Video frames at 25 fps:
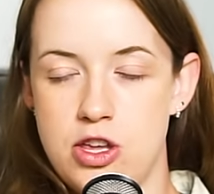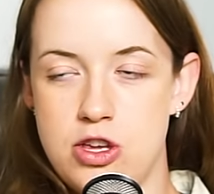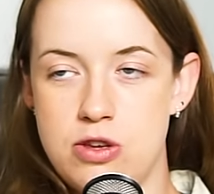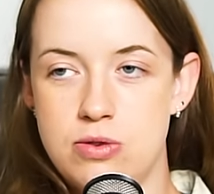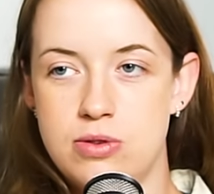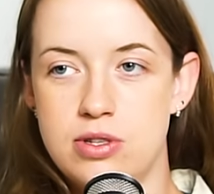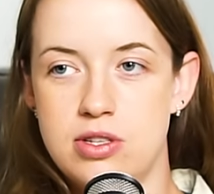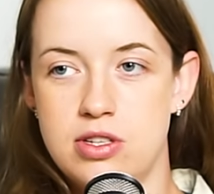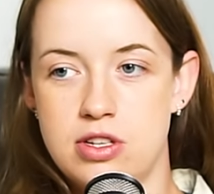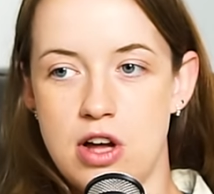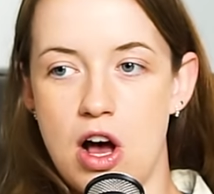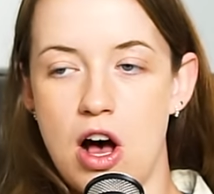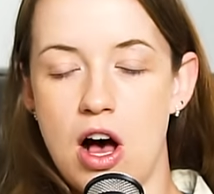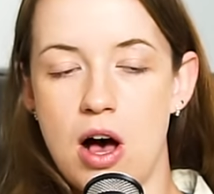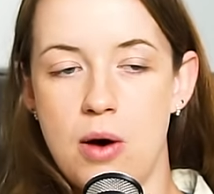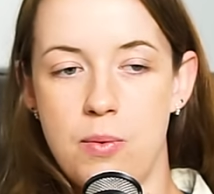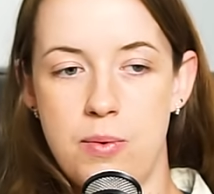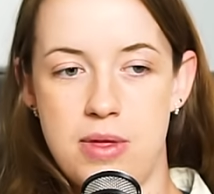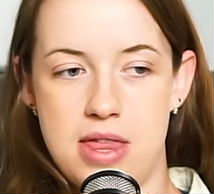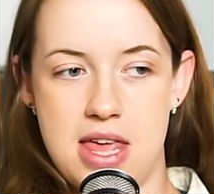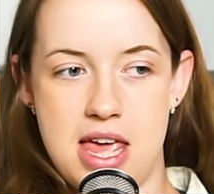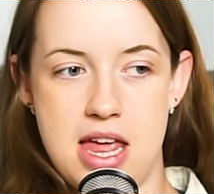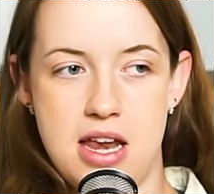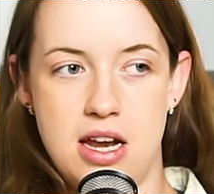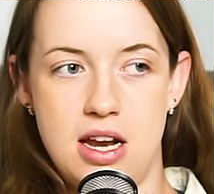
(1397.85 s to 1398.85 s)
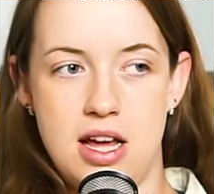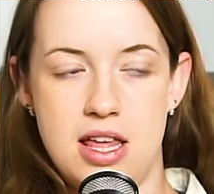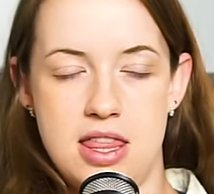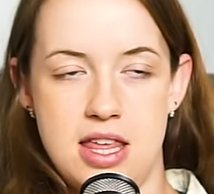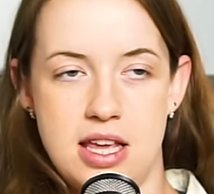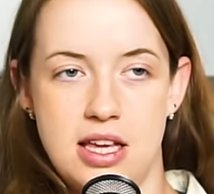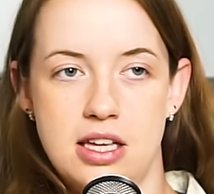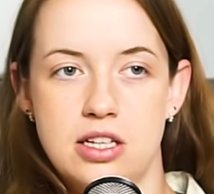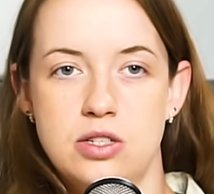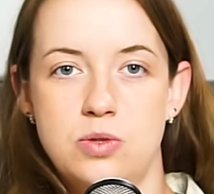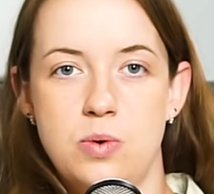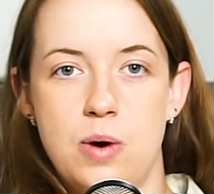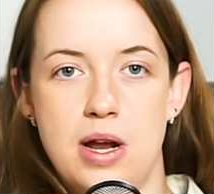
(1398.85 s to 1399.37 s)
You start within, I
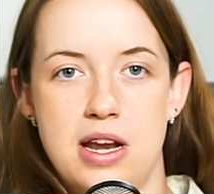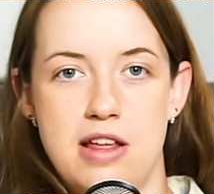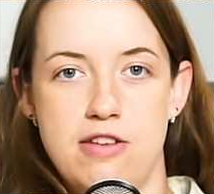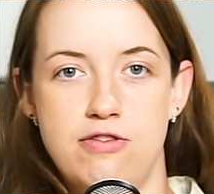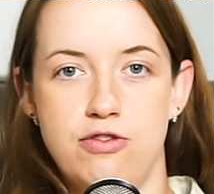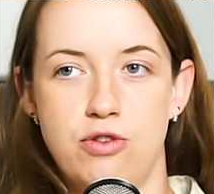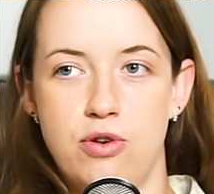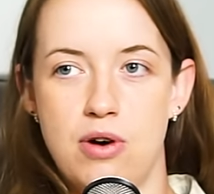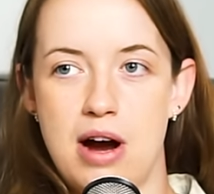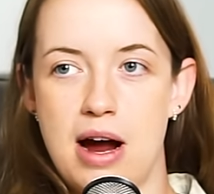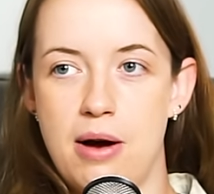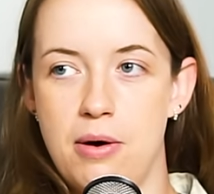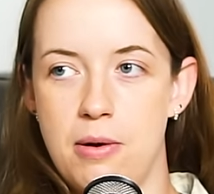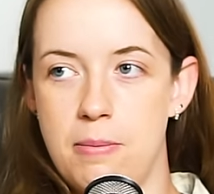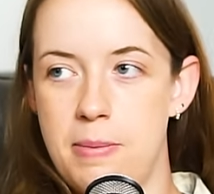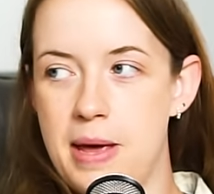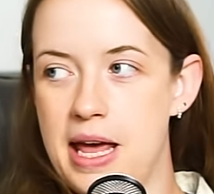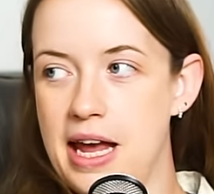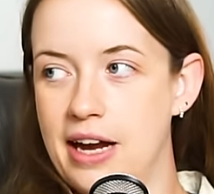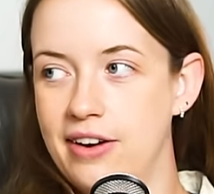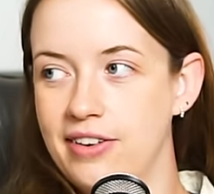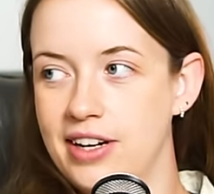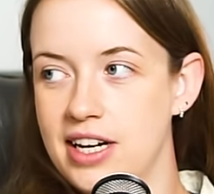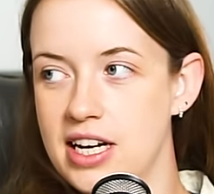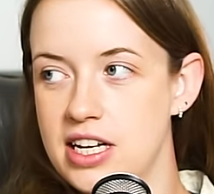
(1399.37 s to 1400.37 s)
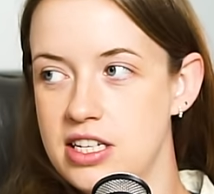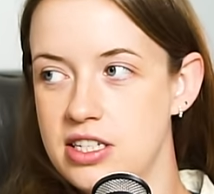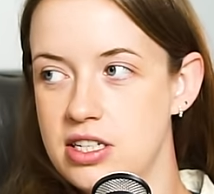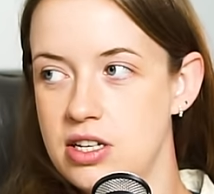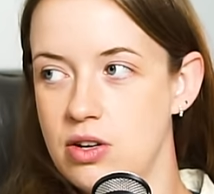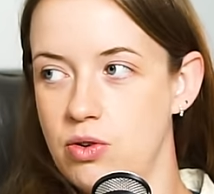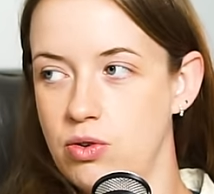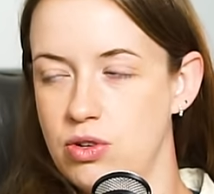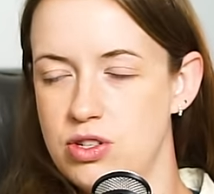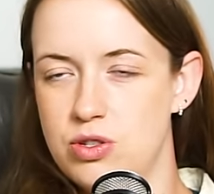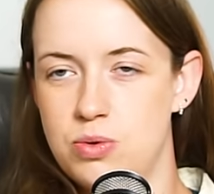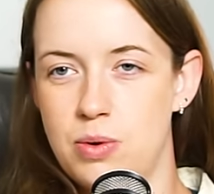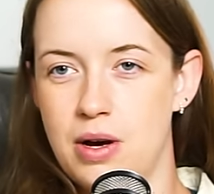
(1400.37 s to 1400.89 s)
think, a 24-hour period
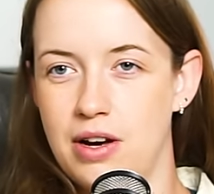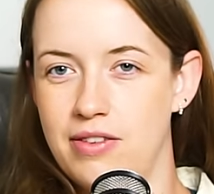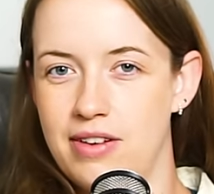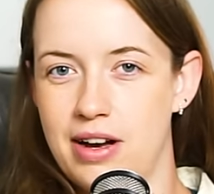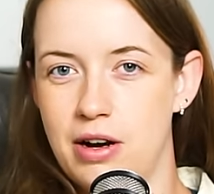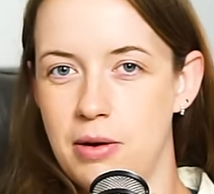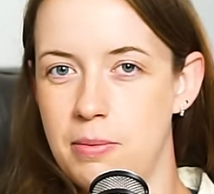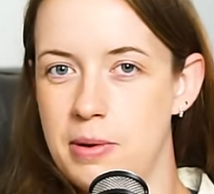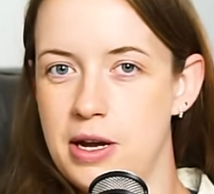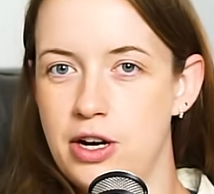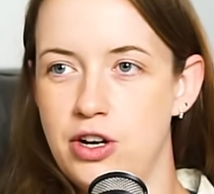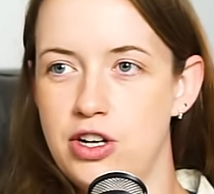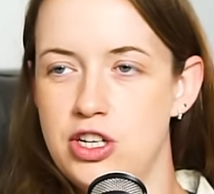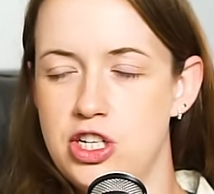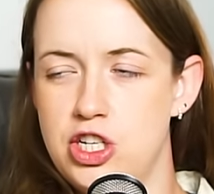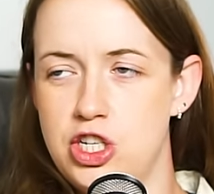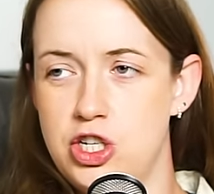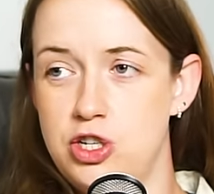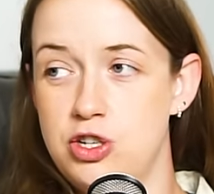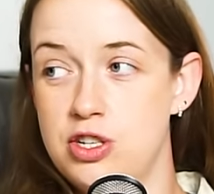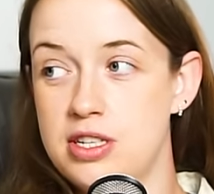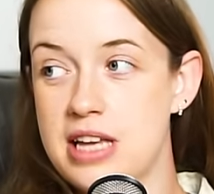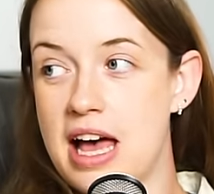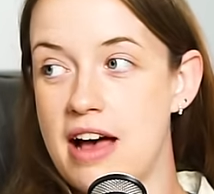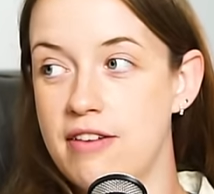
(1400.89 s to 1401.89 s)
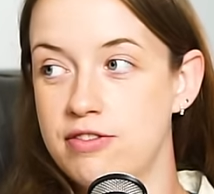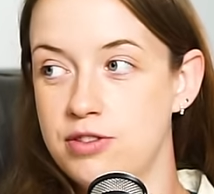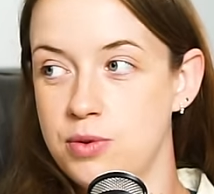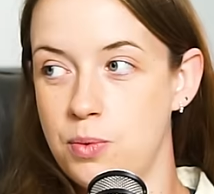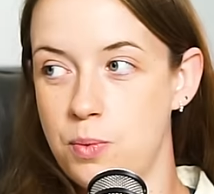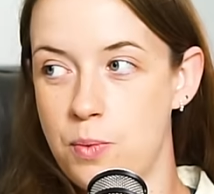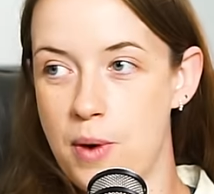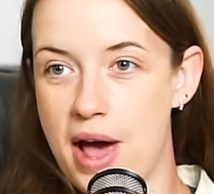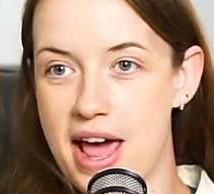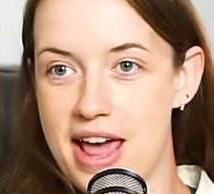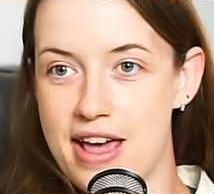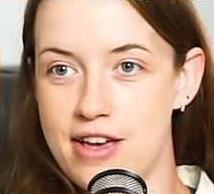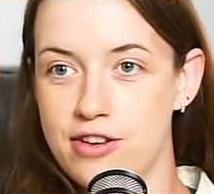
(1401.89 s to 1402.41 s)
or a 12-hour period, and you just have to
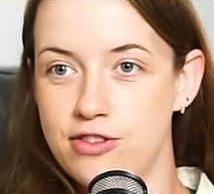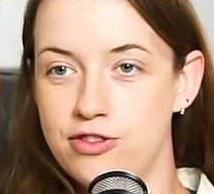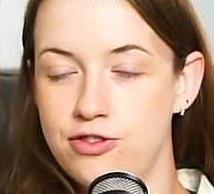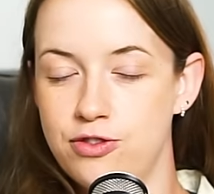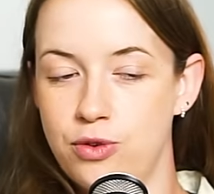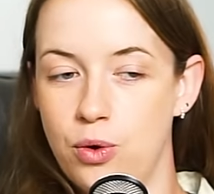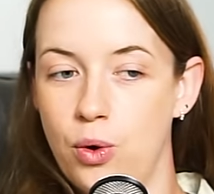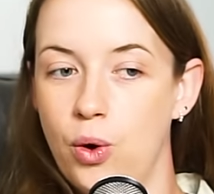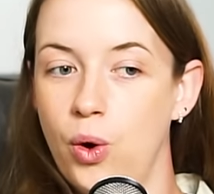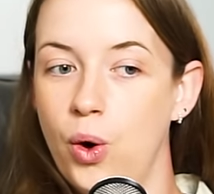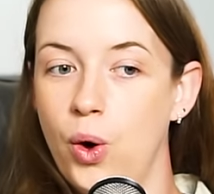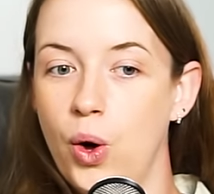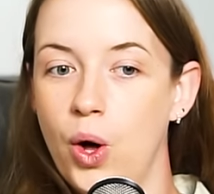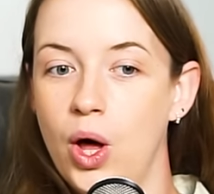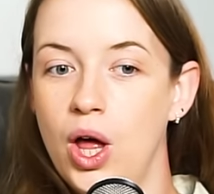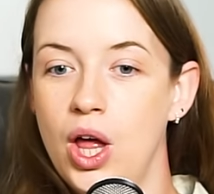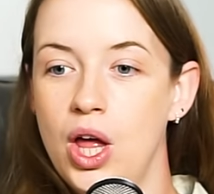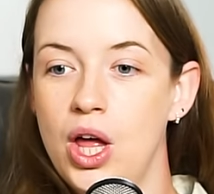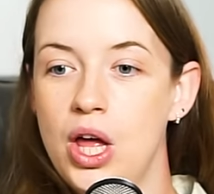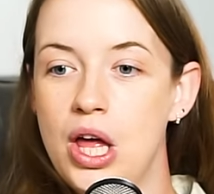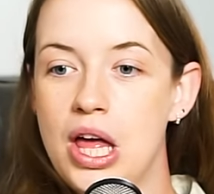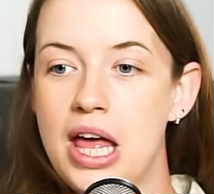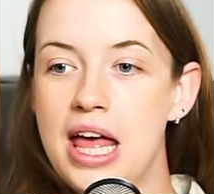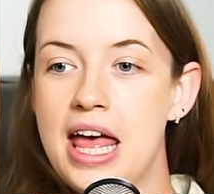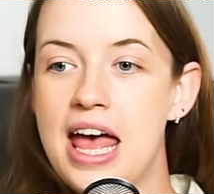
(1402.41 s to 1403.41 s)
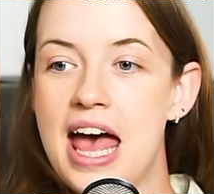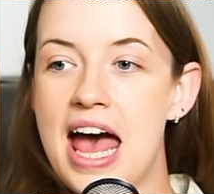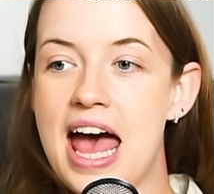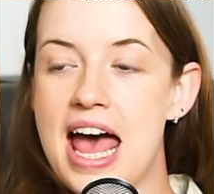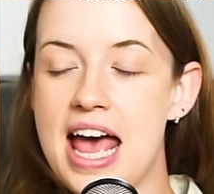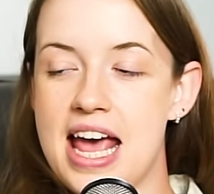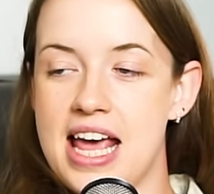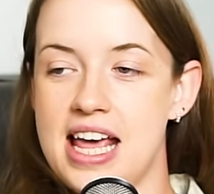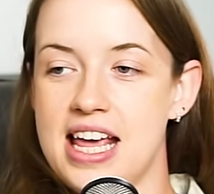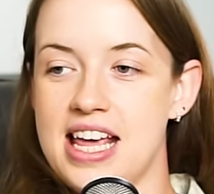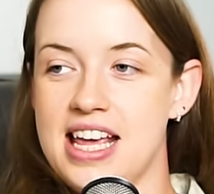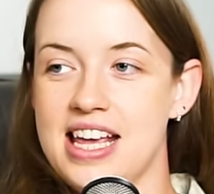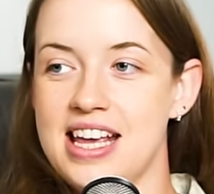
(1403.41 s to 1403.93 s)
wait for
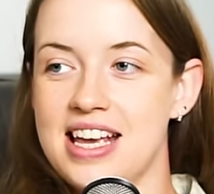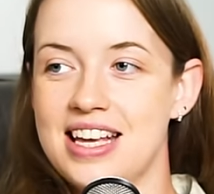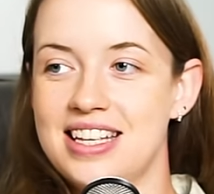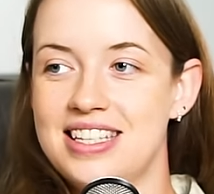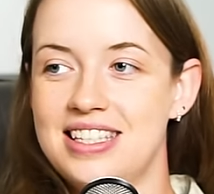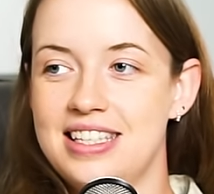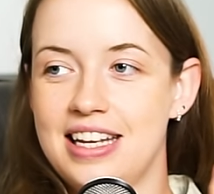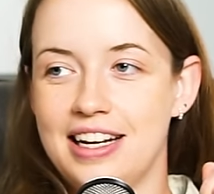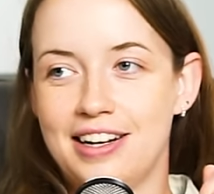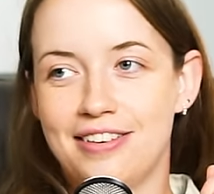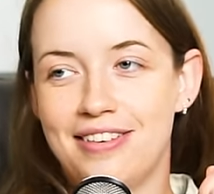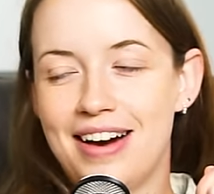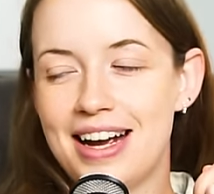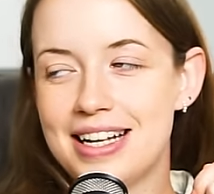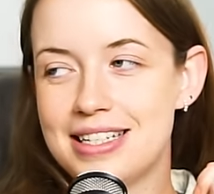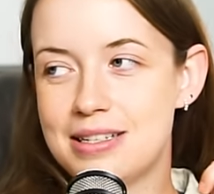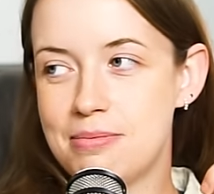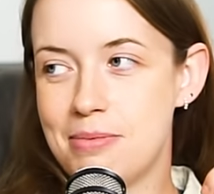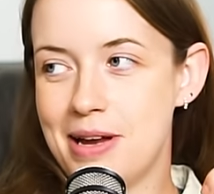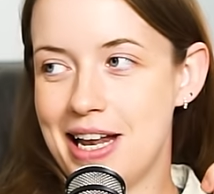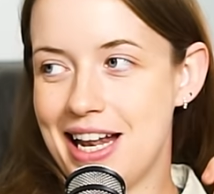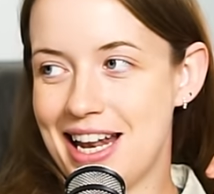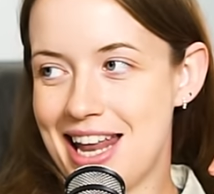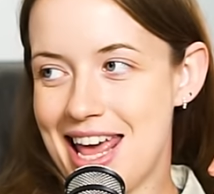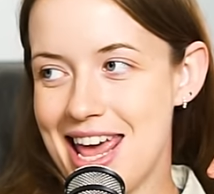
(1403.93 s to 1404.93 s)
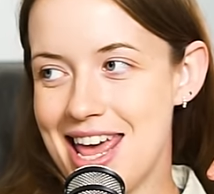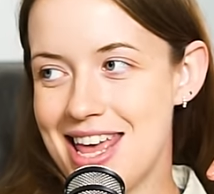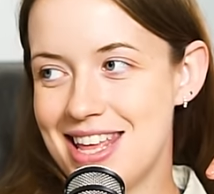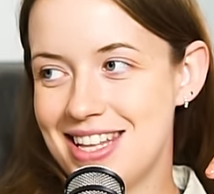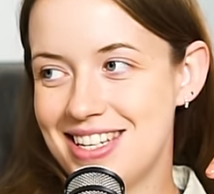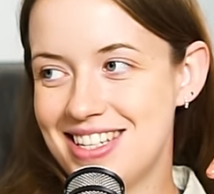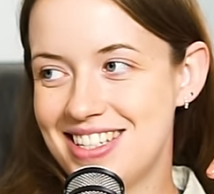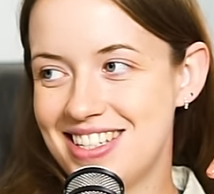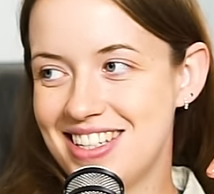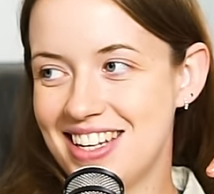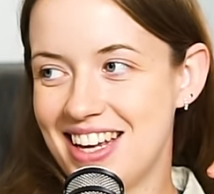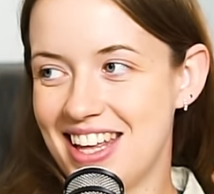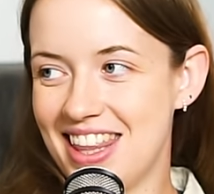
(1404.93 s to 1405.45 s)
a cigarette to be
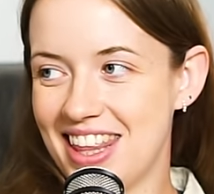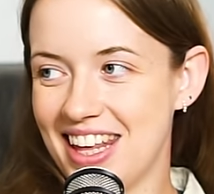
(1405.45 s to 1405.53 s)
lit, I